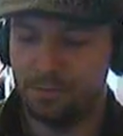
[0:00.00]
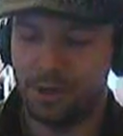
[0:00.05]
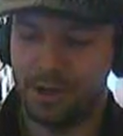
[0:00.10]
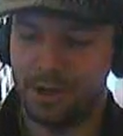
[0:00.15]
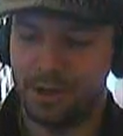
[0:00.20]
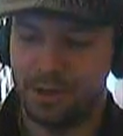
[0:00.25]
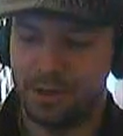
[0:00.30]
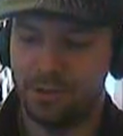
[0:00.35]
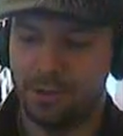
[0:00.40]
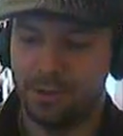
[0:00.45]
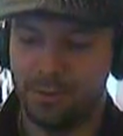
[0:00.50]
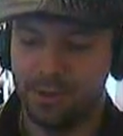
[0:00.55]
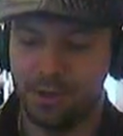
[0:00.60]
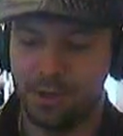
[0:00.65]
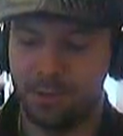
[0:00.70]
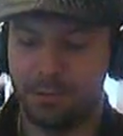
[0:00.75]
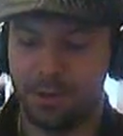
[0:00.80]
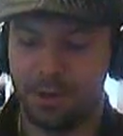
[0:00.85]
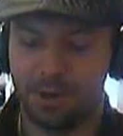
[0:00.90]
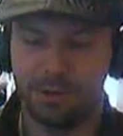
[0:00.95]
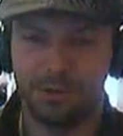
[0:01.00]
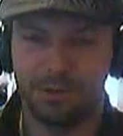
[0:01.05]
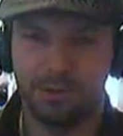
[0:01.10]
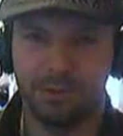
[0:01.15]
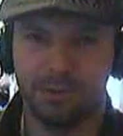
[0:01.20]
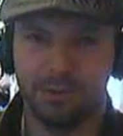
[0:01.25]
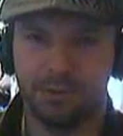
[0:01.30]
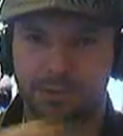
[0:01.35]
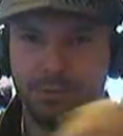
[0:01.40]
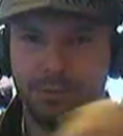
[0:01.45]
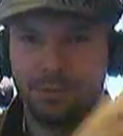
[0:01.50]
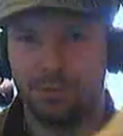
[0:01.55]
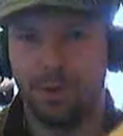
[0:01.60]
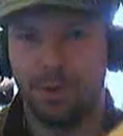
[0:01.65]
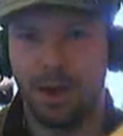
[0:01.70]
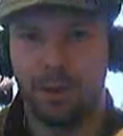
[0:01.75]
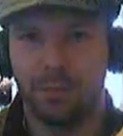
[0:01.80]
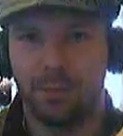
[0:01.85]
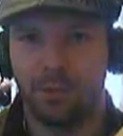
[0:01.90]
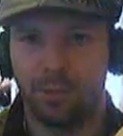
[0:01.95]
by doing a partial
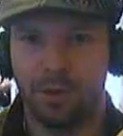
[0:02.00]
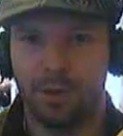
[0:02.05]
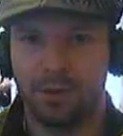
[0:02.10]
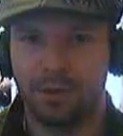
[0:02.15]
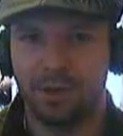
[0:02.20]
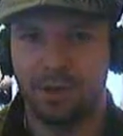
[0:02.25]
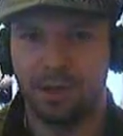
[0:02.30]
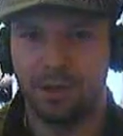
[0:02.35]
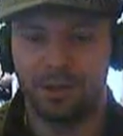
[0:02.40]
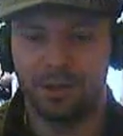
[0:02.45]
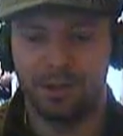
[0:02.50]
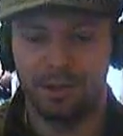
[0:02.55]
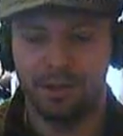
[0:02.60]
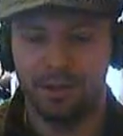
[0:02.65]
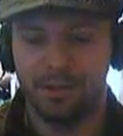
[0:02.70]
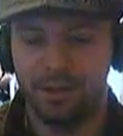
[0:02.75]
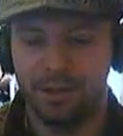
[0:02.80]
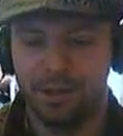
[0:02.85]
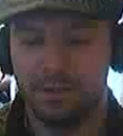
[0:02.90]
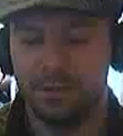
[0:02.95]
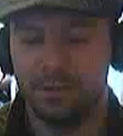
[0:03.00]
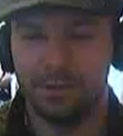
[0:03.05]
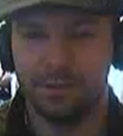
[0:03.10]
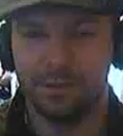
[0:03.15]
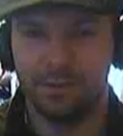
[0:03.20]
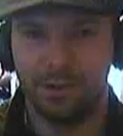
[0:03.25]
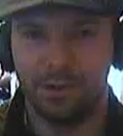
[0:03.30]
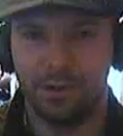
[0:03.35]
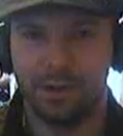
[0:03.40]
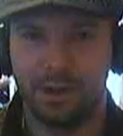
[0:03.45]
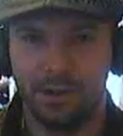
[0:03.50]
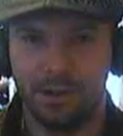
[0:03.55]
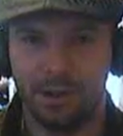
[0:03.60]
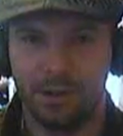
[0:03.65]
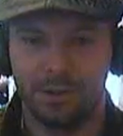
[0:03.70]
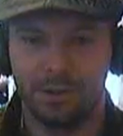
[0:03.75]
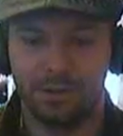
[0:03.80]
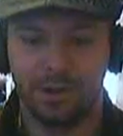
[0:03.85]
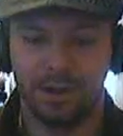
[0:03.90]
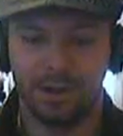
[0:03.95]
wrap with one color and then starting
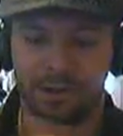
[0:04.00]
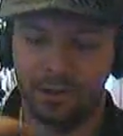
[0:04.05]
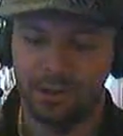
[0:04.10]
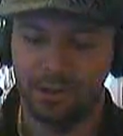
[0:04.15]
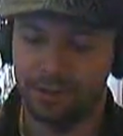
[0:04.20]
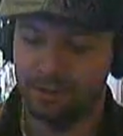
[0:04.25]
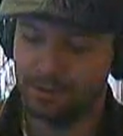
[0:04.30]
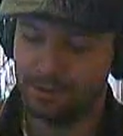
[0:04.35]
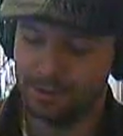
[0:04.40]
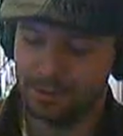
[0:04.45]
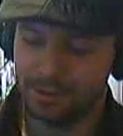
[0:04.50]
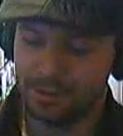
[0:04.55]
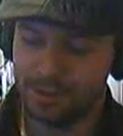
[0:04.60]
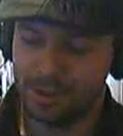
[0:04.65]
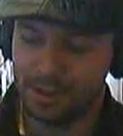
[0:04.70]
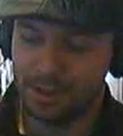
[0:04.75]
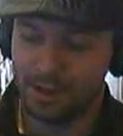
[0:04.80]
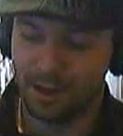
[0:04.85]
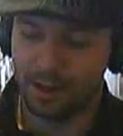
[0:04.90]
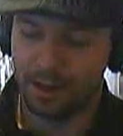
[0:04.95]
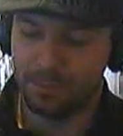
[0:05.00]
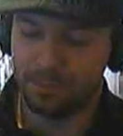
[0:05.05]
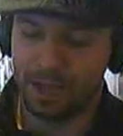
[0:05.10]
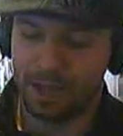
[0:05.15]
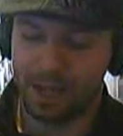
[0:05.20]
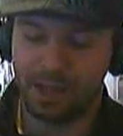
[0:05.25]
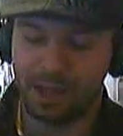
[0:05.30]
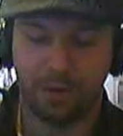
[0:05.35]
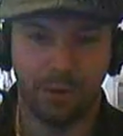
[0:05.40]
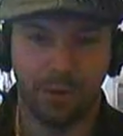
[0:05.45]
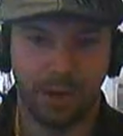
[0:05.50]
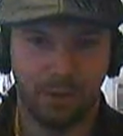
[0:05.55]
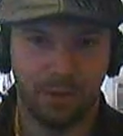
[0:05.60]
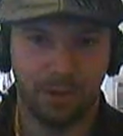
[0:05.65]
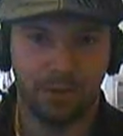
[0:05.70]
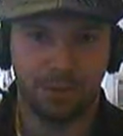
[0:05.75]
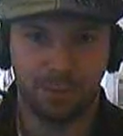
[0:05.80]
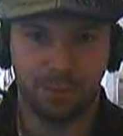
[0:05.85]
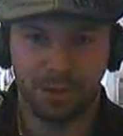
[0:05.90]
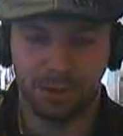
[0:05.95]
another color. Black and
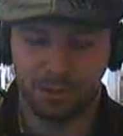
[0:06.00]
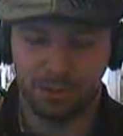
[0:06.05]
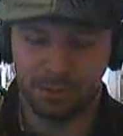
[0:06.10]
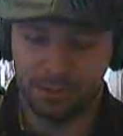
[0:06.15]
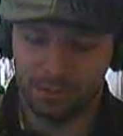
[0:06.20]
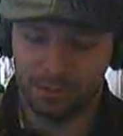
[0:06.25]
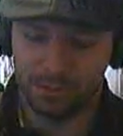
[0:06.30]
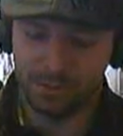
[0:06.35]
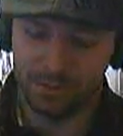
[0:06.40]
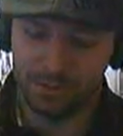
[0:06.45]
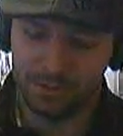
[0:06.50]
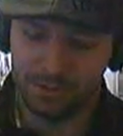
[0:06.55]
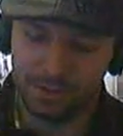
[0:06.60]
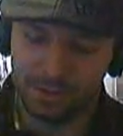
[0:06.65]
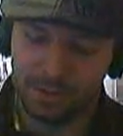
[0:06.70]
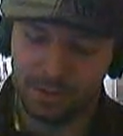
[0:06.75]
red looks pretty cool.